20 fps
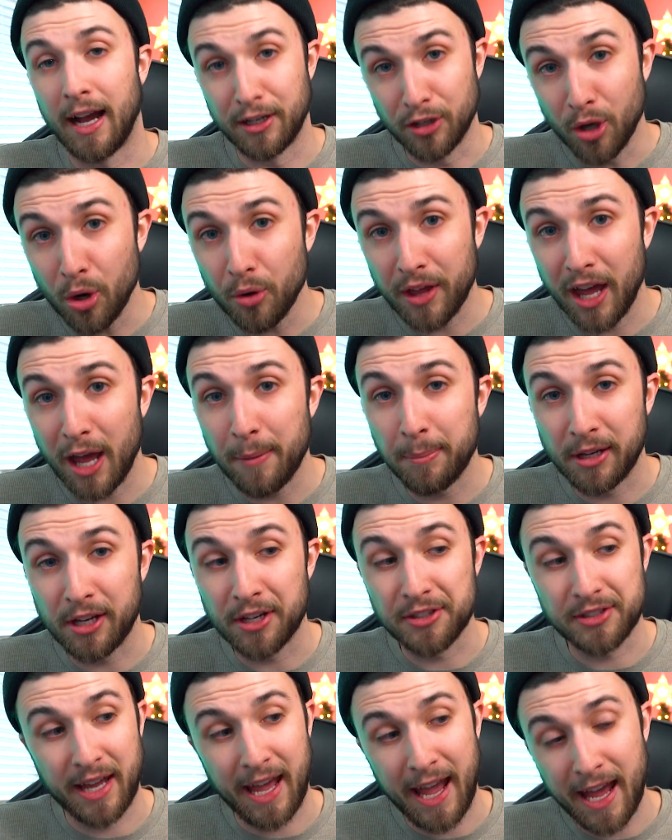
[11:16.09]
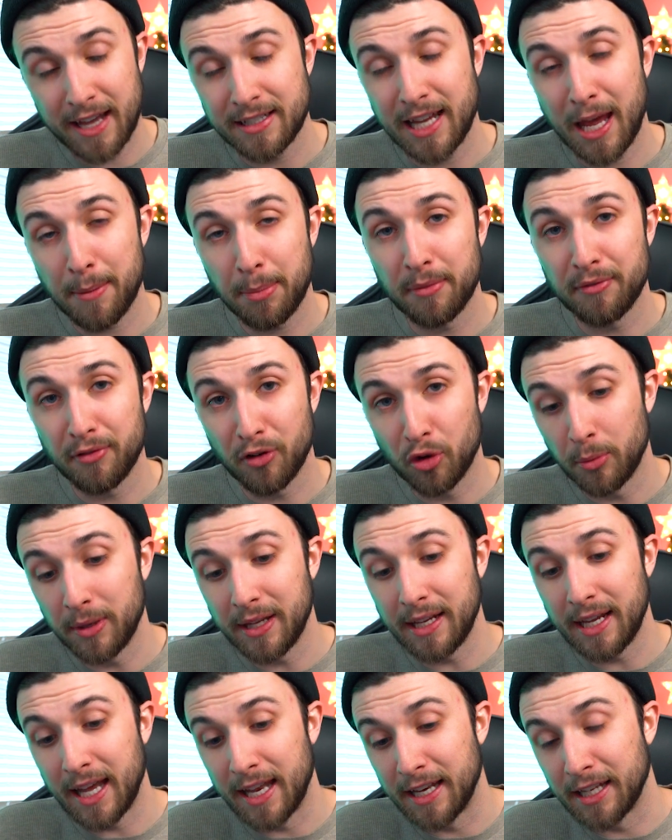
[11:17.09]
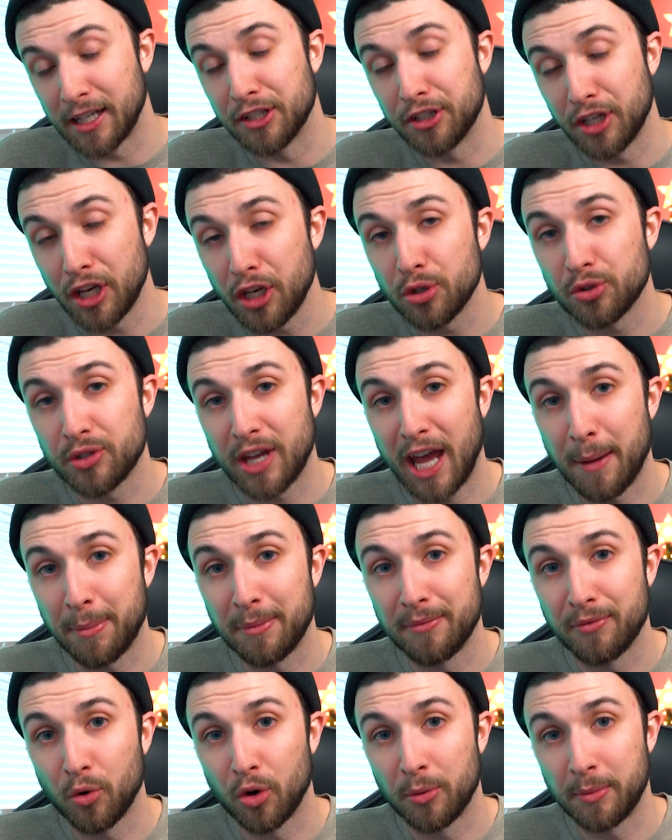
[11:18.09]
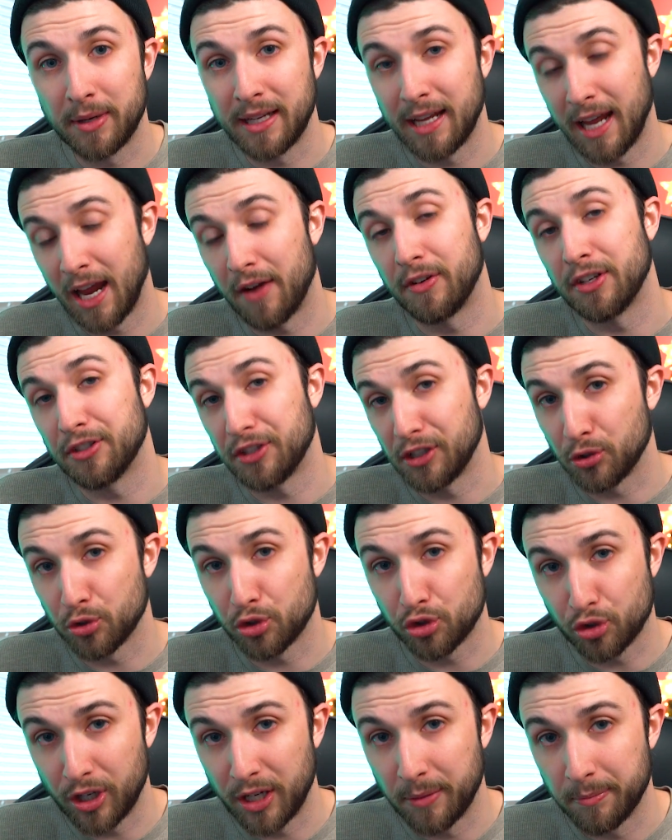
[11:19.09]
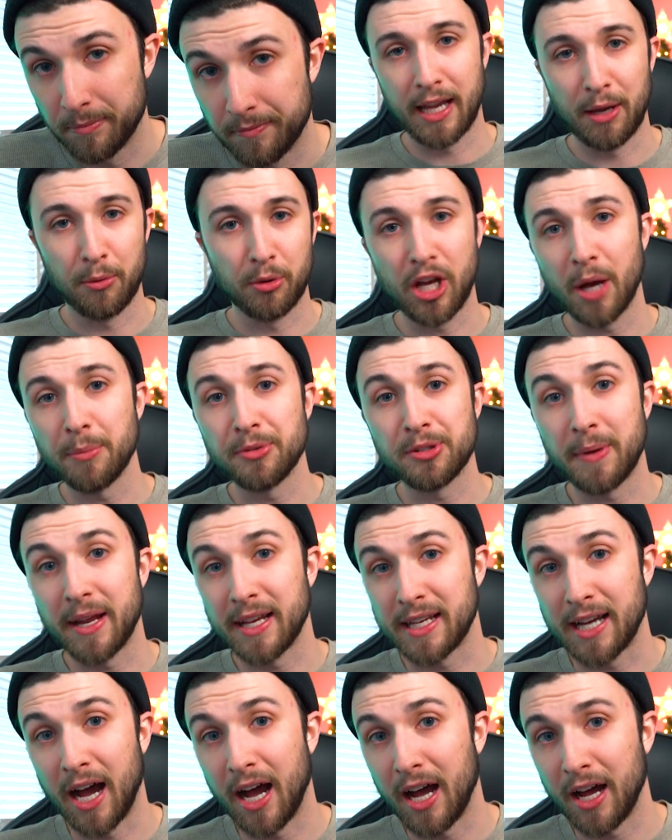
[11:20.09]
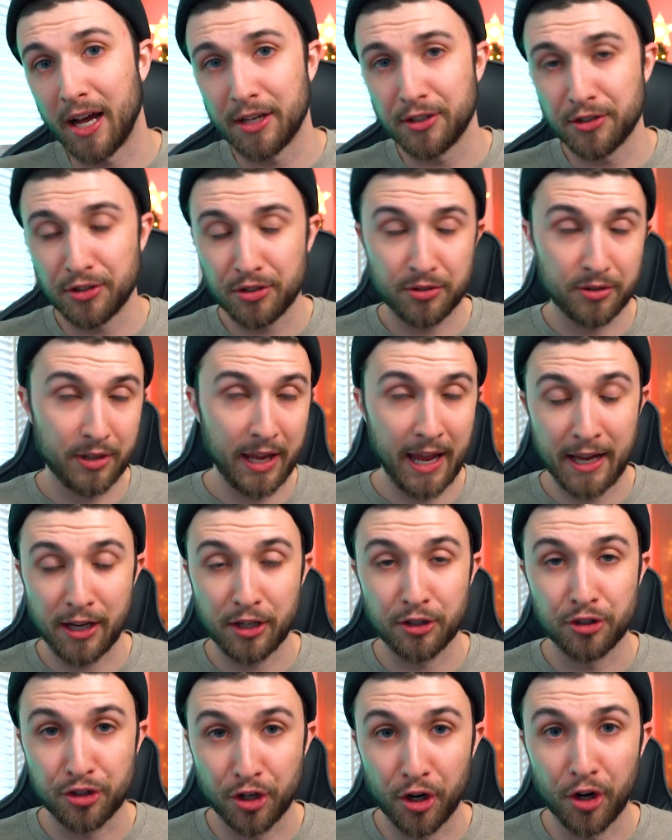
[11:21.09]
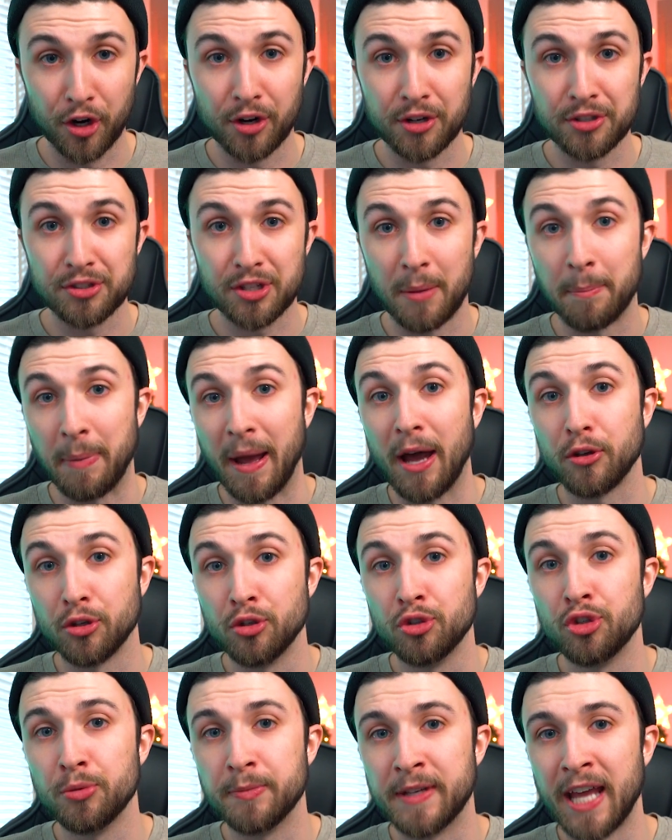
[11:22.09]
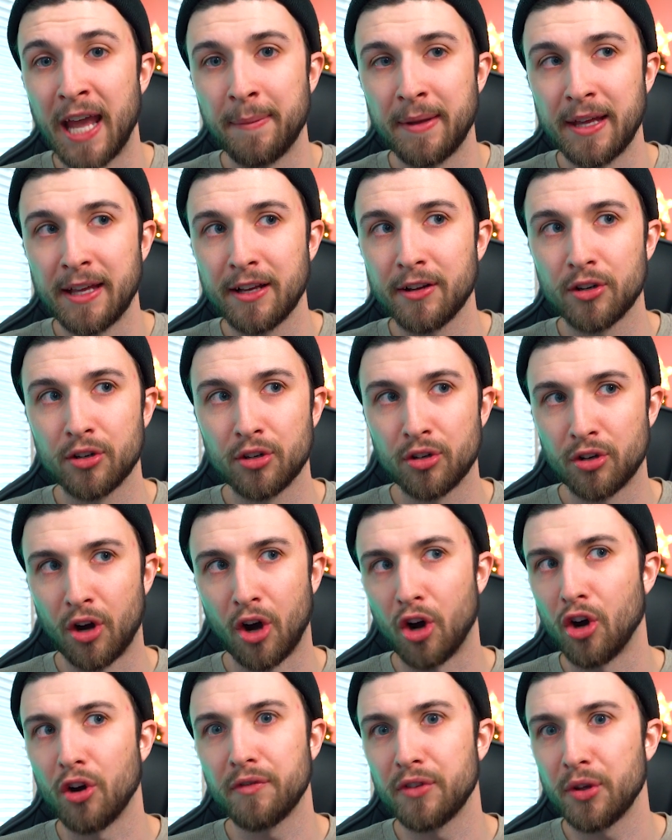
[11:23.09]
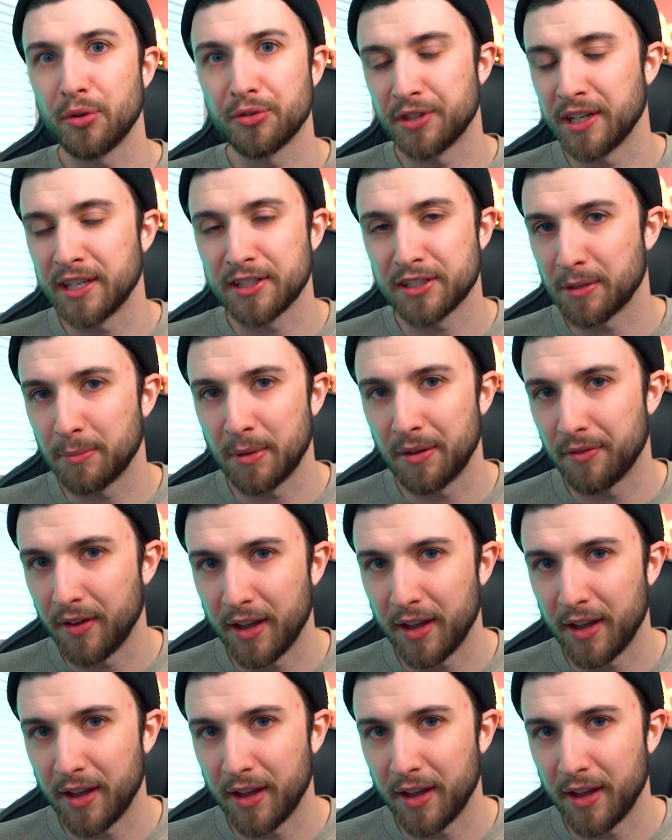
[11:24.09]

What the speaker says: I know that because it has happened for me and it continues to happen for me every single stream. And when it comes to my cons and concerns about YouTube gaming, all of those things can be